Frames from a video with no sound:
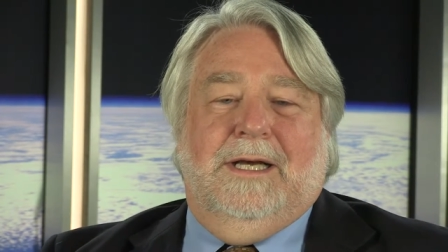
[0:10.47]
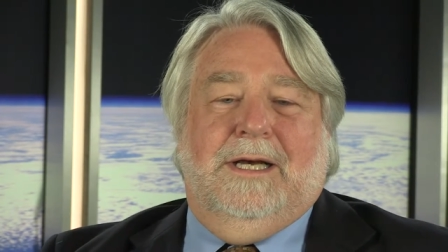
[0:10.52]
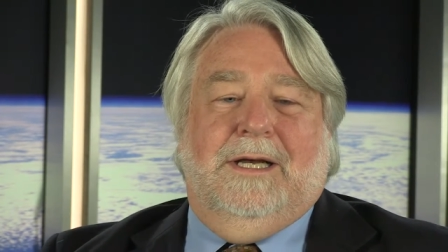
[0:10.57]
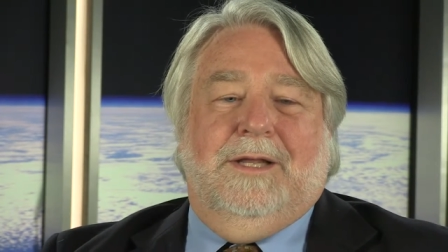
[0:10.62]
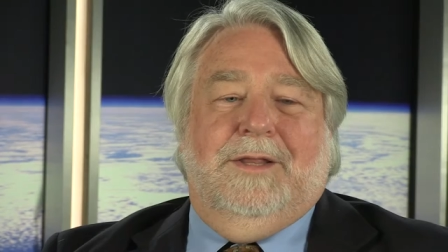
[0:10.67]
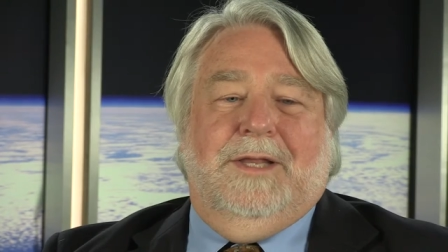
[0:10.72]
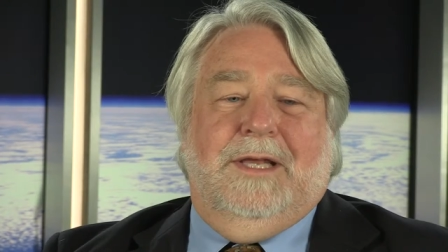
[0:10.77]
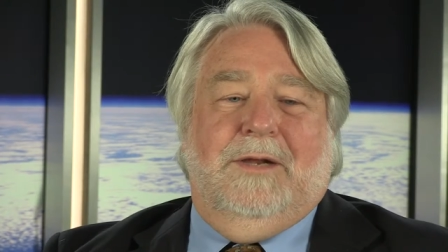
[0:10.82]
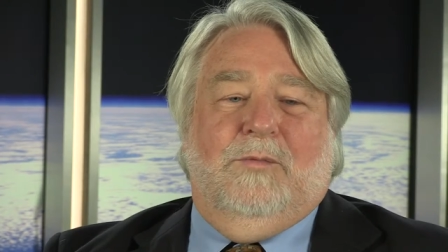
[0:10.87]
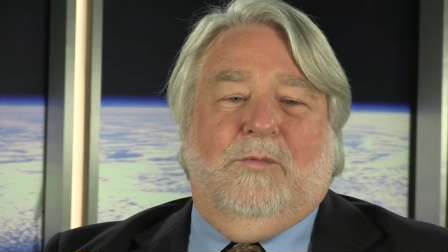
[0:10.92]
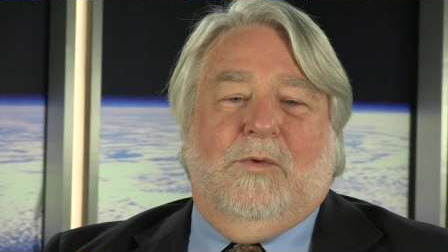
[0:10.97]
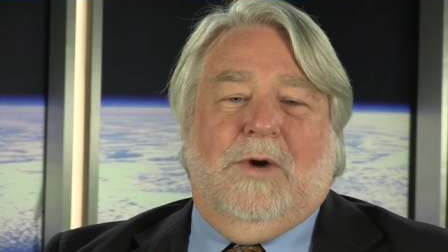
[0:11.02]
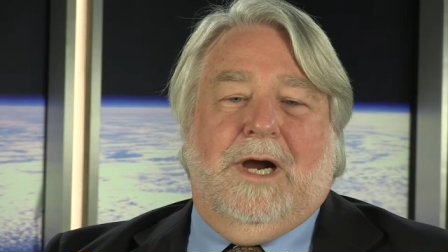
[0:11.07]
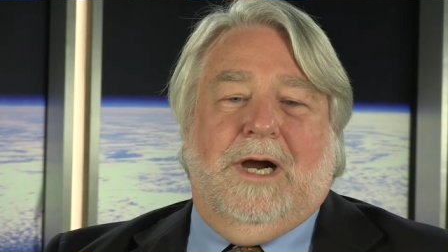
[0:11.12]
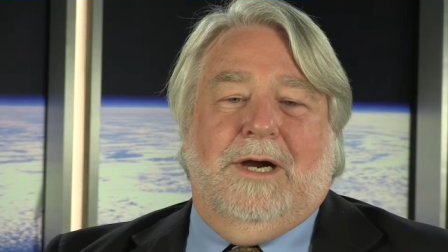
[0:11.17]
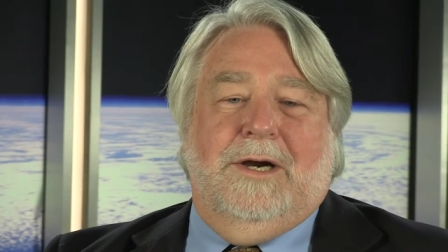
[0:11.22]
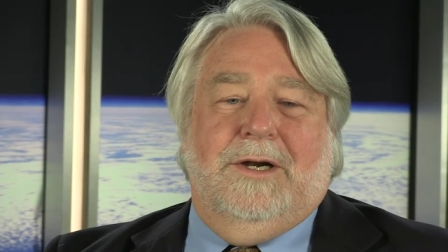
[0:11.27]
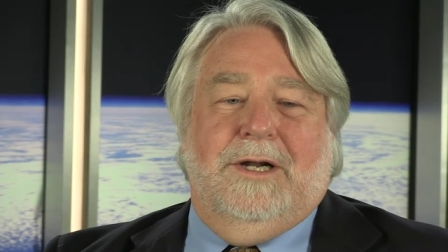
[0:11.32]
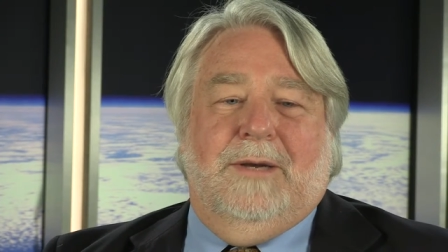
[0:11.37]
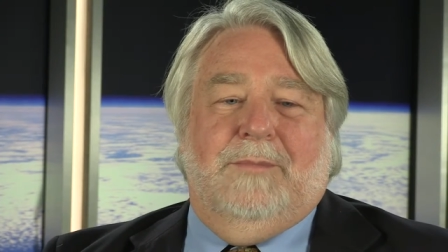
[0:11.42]
then
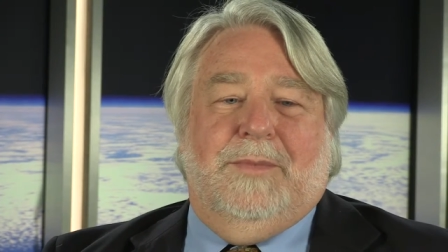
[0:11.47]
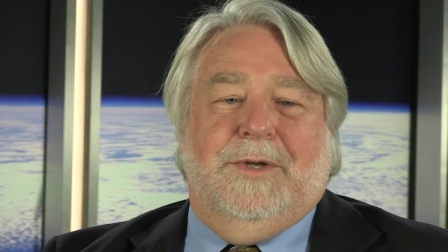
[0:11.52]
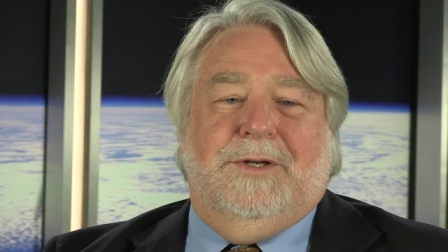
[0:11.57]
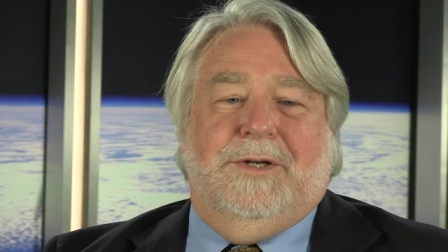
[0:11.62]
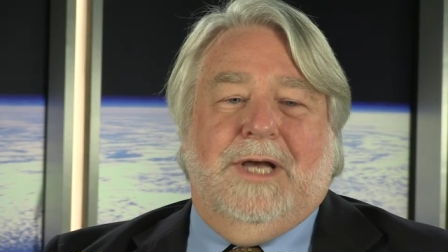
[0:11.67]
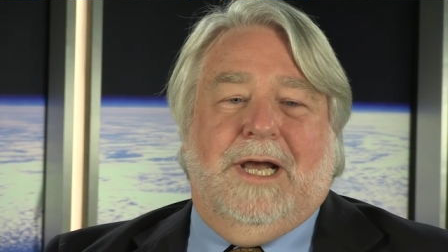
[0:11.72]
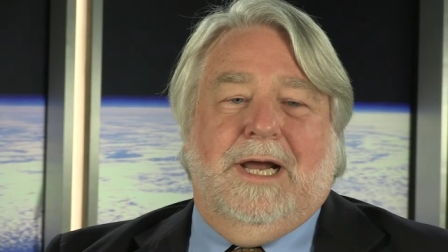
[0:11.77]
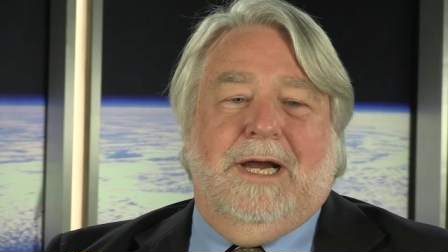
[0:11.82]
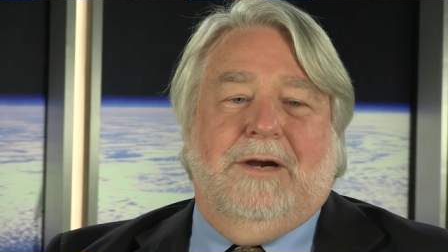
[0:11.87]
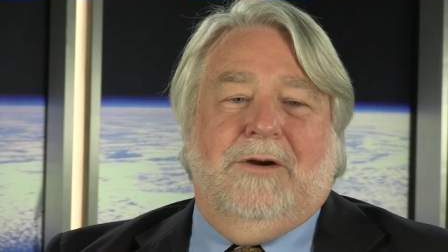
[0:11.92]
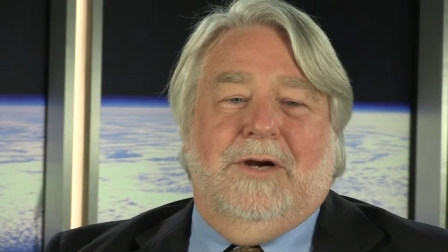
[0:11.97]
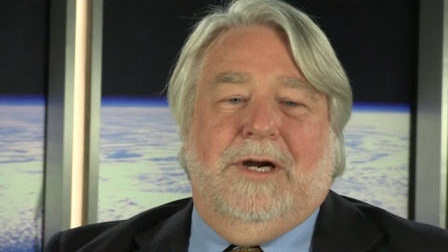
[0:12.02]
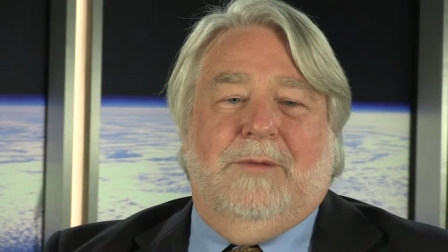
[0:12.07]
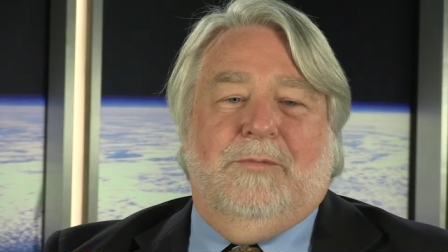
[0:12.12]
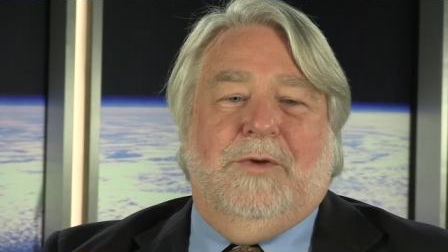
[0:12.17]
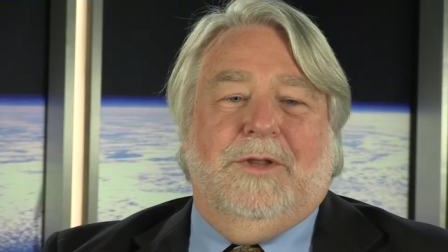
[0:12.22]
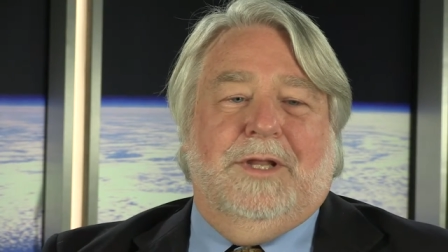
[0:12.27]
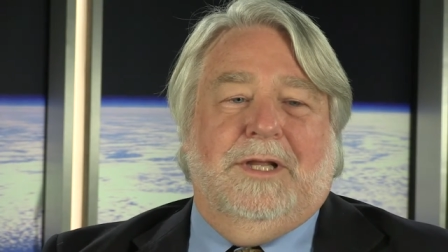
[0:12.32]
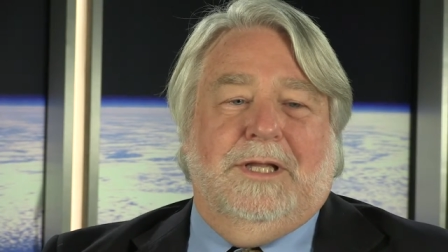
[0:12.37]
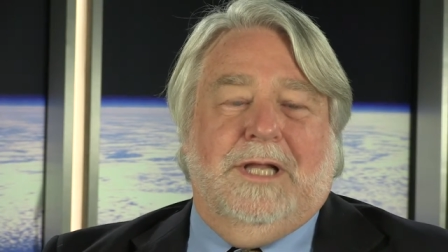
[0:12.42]
wired up a
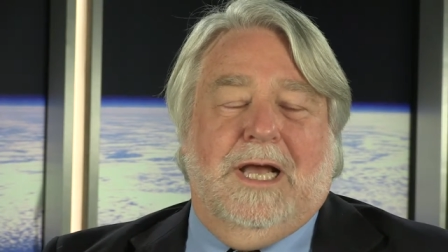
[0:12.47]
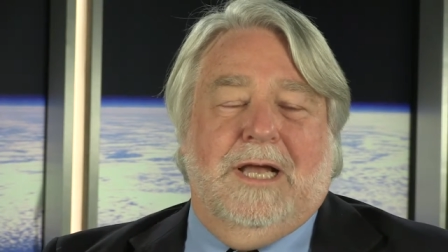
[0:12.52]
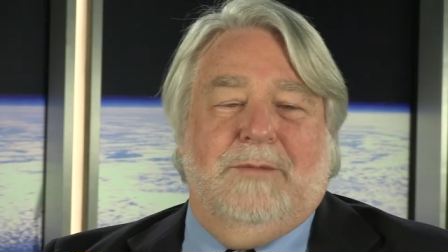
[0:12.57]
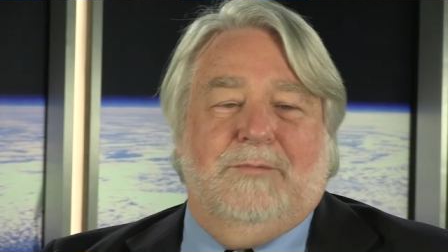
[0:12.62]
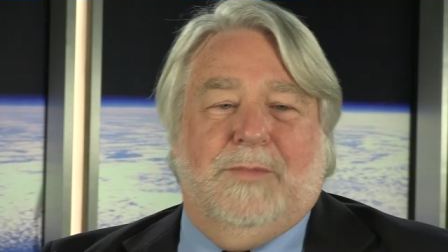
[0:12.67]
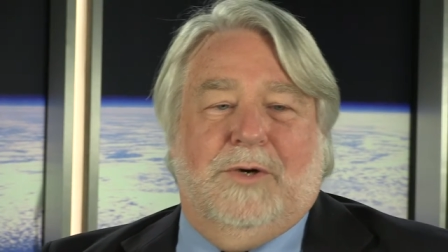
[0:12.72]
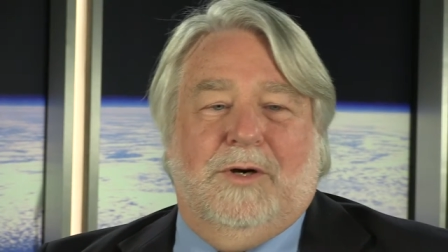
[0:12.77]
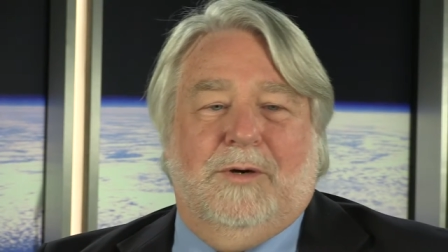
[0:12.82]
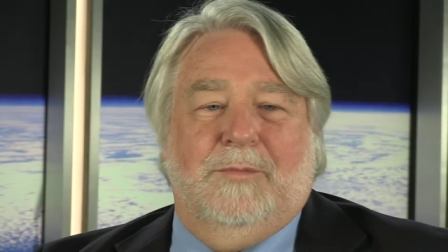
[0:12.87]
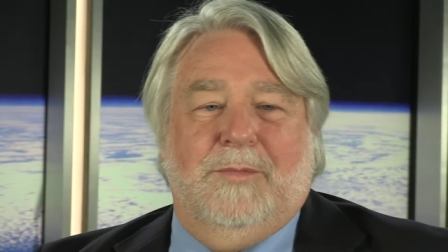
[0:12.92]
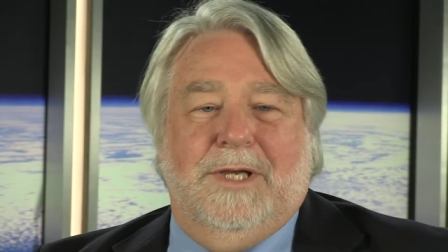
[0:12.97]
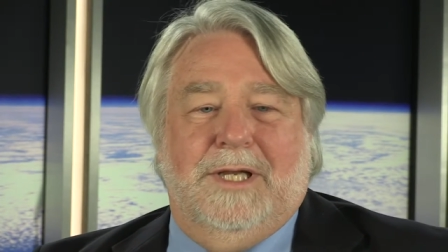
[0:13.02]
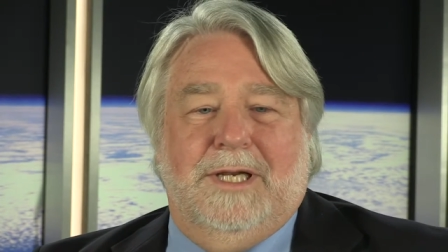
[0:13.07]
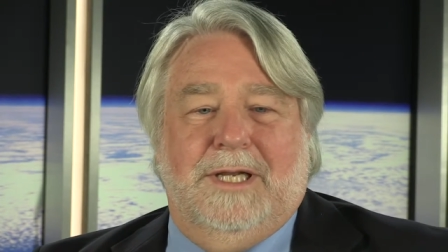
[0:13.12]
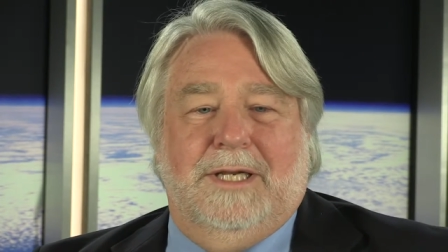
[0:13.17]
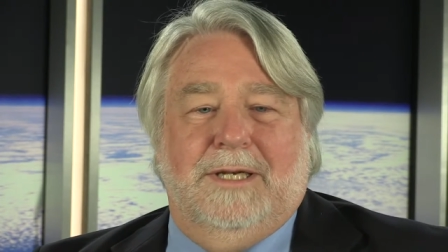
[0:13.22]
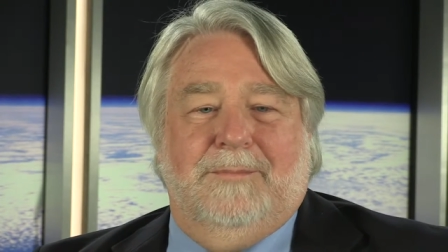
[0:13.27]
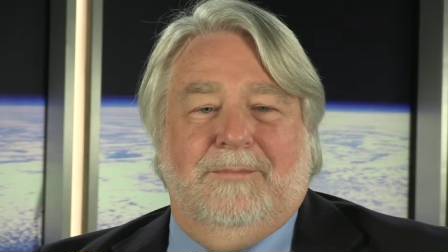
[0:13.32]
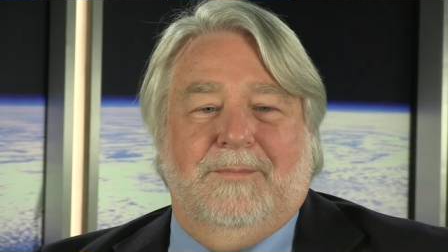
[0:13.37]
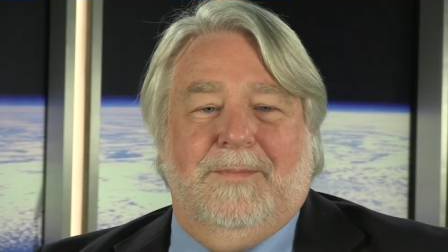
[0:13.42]
diagram with a light bulb in
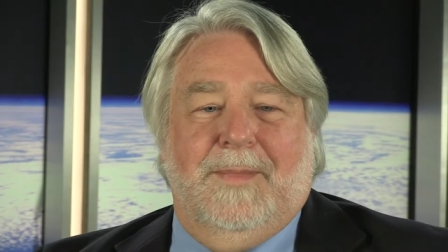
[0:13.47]
it.